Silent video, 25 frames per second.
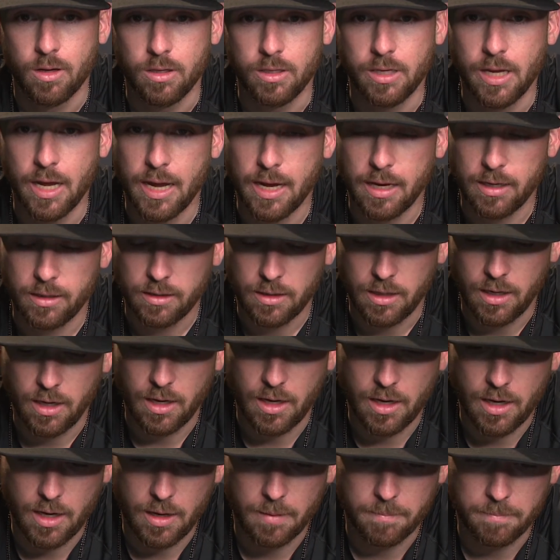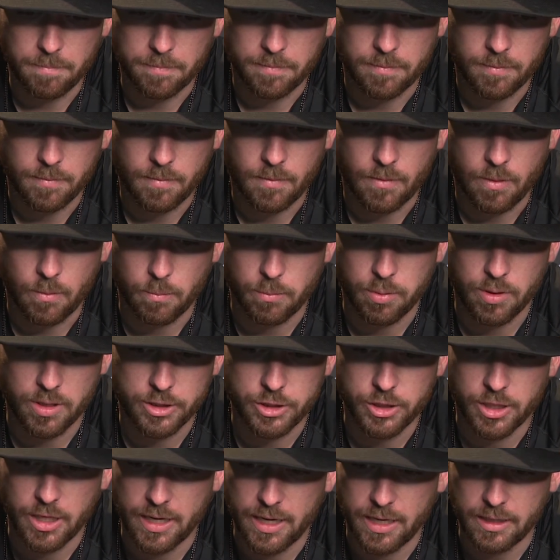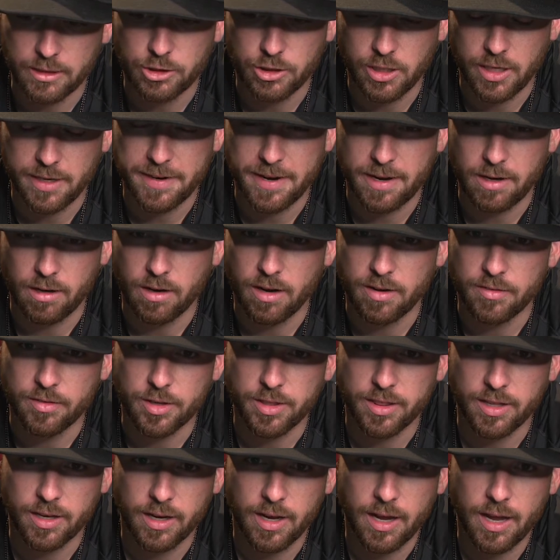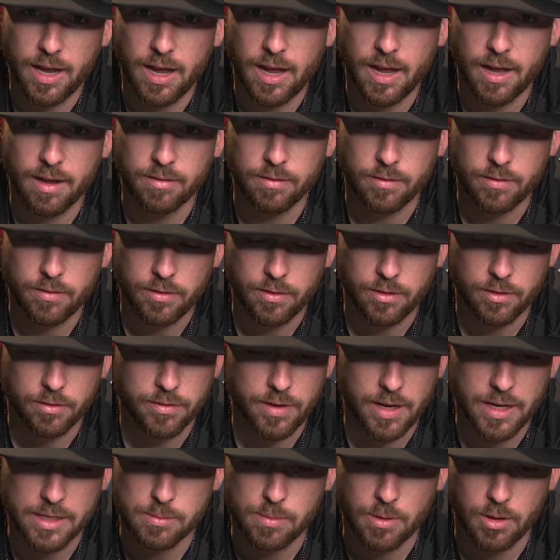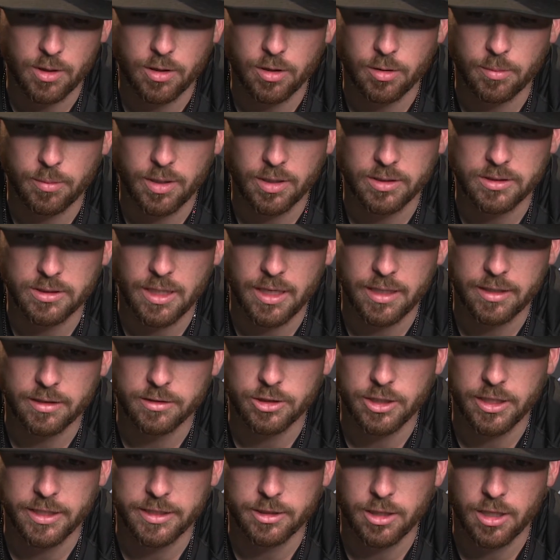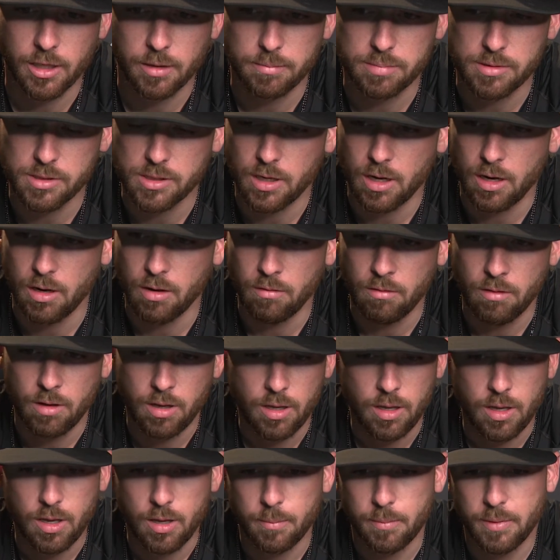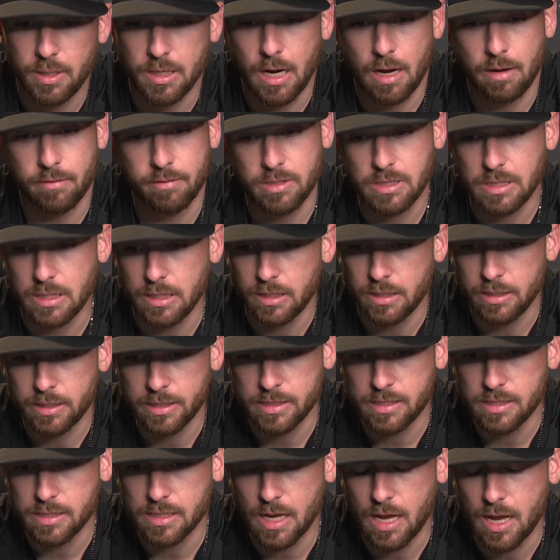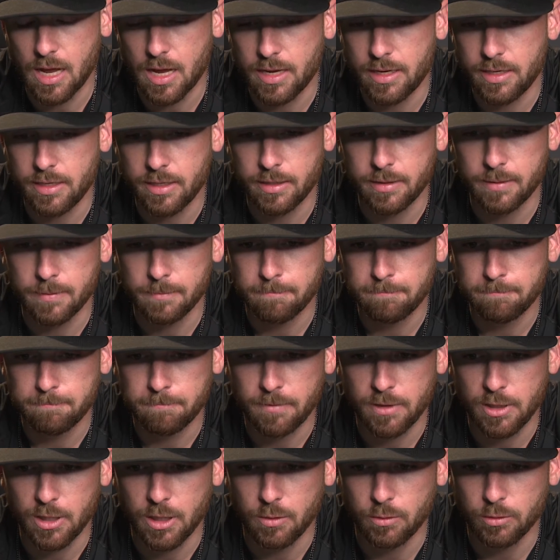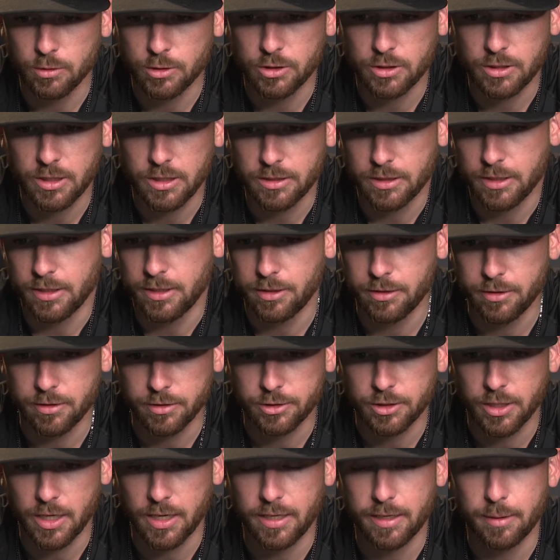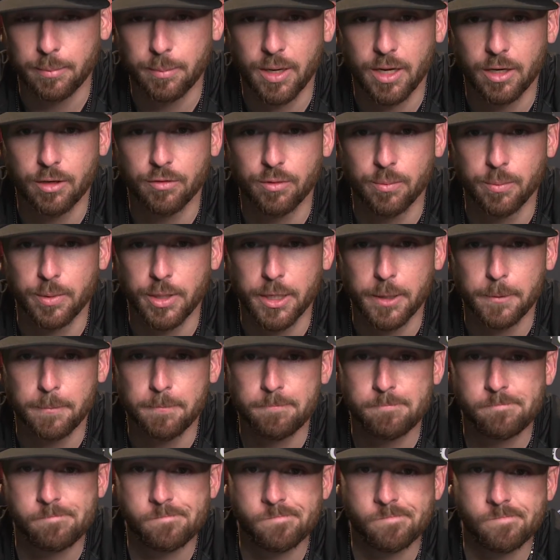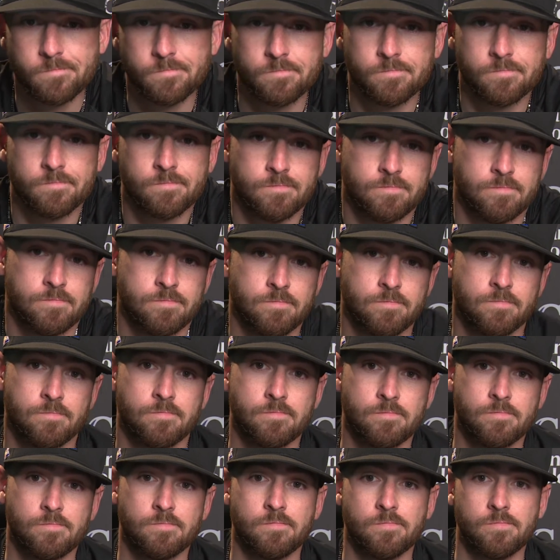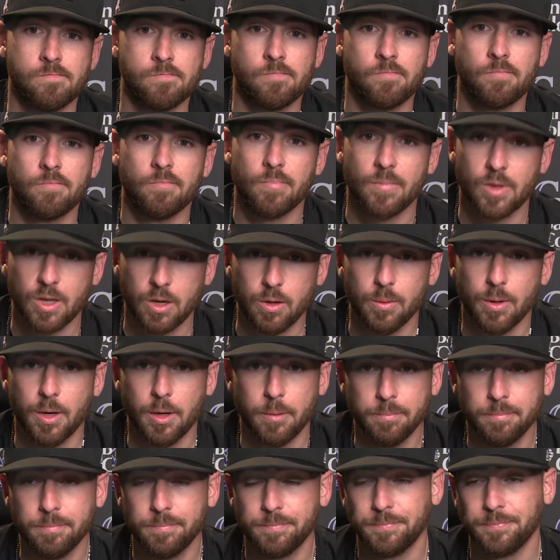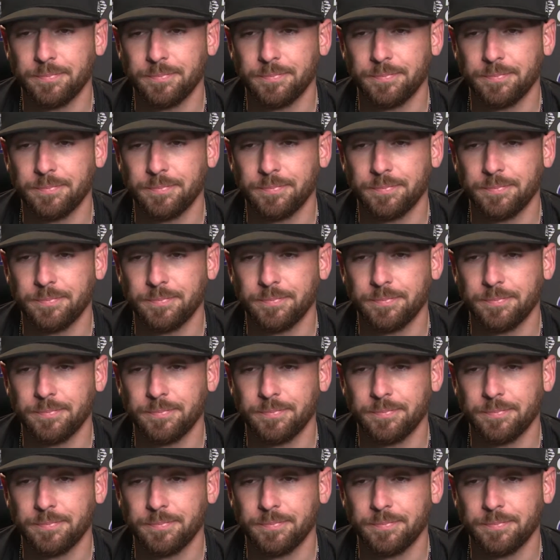Yeah, um, pretty sure I got a strikeout on everything I have. You know, fastball, curveball, slider, changeup. So, I mean, obviously a good sign and you know, we'll just continue to try to get better from here. All right, man. Thanks. No problem.